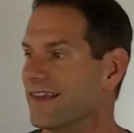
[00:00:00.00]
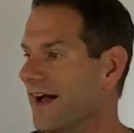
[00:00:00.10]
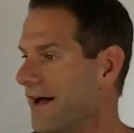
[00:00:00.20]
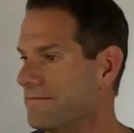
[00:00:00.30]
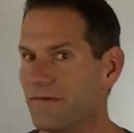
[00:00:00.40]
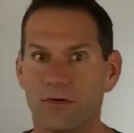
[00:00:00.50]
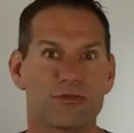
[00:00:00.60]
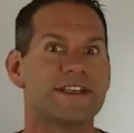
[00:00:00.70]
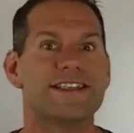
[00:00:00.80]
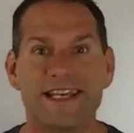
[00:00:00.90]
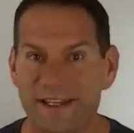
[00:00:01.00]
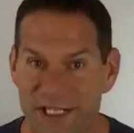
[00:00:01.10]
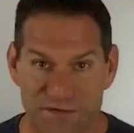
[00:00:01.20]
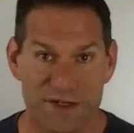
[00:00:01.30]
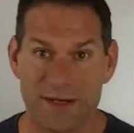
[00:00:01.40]
um,
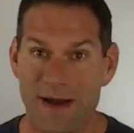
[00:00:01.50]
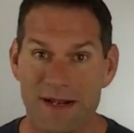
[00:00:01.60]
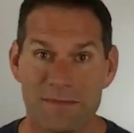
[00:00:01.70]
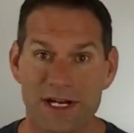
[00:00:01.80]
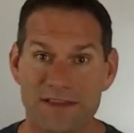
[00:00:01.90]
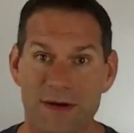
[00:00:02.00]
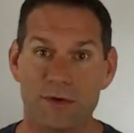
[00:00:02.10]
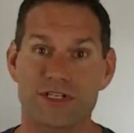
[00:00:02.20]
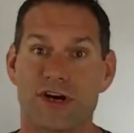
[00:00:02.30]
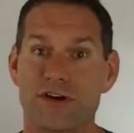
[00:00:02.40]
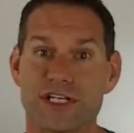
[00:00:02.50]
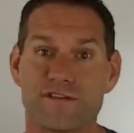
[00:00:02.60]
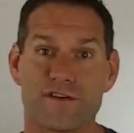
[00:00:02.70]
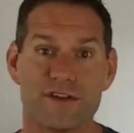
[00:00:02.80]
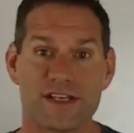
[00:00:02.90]
ridiculous for the amount of money that we're charging
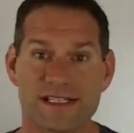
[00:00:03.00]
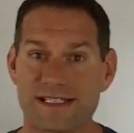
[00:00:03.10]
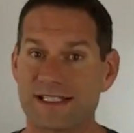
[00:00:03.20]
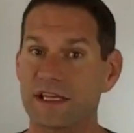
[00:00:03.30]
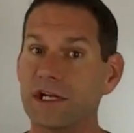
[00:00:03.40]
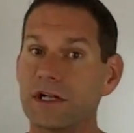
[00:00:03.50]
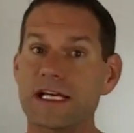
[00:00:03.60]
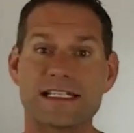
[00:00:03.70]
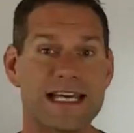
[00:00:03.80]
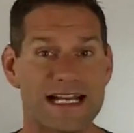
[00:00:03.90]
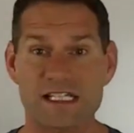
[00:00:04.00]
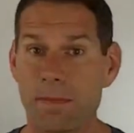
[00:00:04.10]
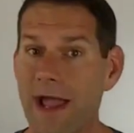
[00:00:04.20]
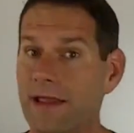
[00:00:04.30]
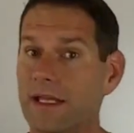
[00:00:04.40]
for this. It's literally a test
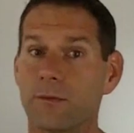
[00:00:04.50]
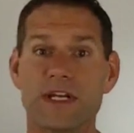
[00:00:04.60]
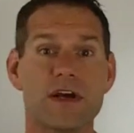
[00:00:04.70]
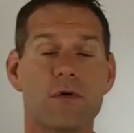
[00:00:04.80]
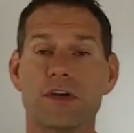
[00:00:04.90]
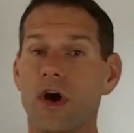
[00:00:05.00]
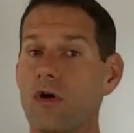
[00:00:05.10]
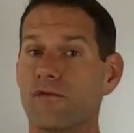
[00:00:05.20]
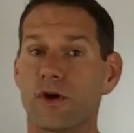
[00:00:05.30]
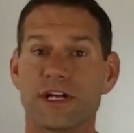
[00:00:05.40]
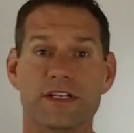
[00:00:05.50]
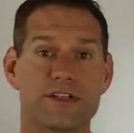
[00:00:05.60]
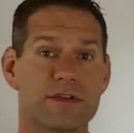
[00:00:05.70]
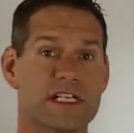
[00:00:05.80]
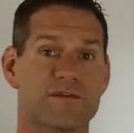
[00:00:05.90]
pilot. We don't know if we're gonna
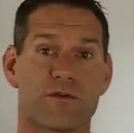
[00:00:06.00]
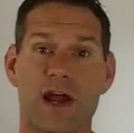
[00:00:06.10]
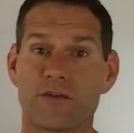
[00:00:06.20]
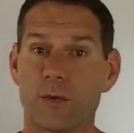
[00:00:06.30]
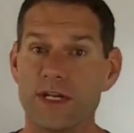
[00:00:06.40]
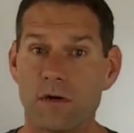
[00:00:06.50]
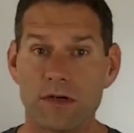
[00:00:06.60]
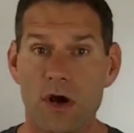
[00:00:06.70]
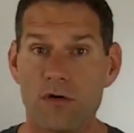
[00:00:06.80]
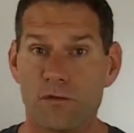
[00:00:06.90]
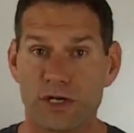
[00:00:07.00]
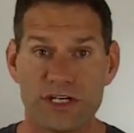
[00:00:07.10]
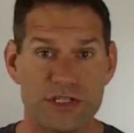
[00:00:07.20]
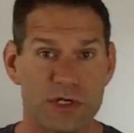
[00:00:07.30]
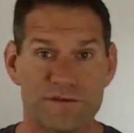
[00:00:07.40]
do this forever. We don't know if we're
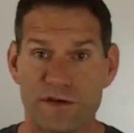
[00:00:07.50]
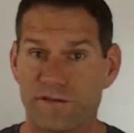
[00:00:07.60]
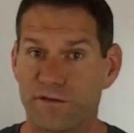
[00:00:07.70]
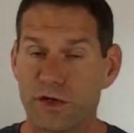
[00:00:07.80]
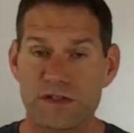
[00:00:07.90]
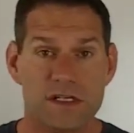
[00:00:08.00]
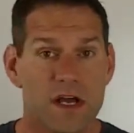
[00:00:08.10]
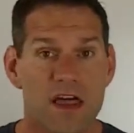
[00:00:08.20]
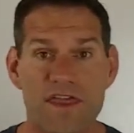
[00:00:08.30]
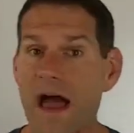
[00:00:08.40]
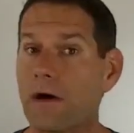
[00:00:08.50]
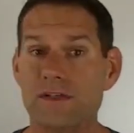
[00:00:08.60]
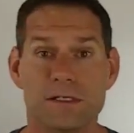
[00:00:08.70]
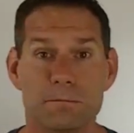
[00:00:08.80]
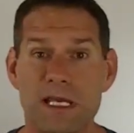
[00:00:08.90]
gonna do it for the first
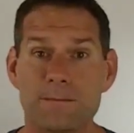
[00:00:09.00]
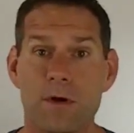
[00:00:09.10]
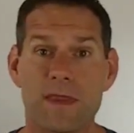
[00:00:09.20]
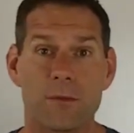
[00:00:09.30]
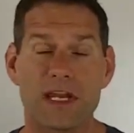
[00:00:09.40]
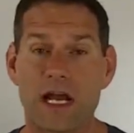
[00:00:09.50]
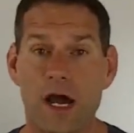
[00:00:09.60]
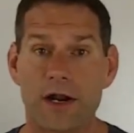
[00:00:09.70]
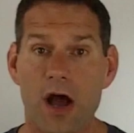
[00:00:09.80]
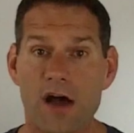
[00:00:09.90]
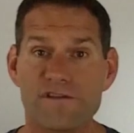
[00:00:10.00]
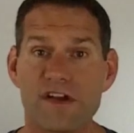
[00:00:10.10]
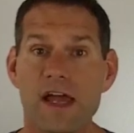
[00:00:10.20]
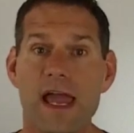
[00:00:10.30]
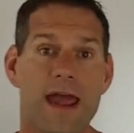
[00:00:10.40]
thousand people and then we cut it
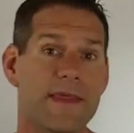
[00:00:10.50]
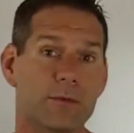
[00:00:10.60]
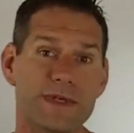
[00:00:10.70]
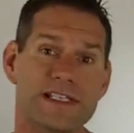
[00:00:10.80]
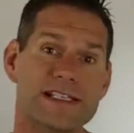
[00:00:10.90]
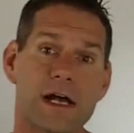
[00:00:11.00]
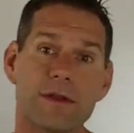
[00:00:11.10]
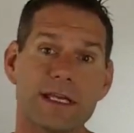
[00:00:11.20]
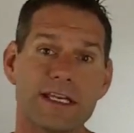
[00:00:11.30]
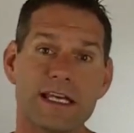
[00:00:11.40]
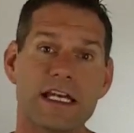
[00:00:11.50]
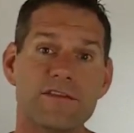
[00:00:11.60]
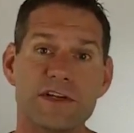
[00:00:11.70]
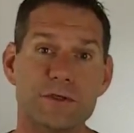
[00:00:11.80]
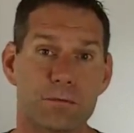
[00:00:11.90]
off and then we sell in
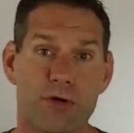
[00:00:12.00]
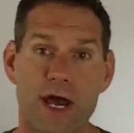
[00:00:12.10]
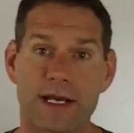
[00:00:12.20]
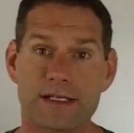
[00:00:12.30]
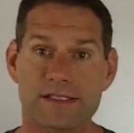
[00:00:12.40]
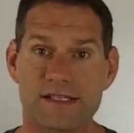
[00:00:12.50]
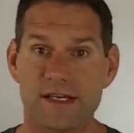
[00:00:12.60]
individual products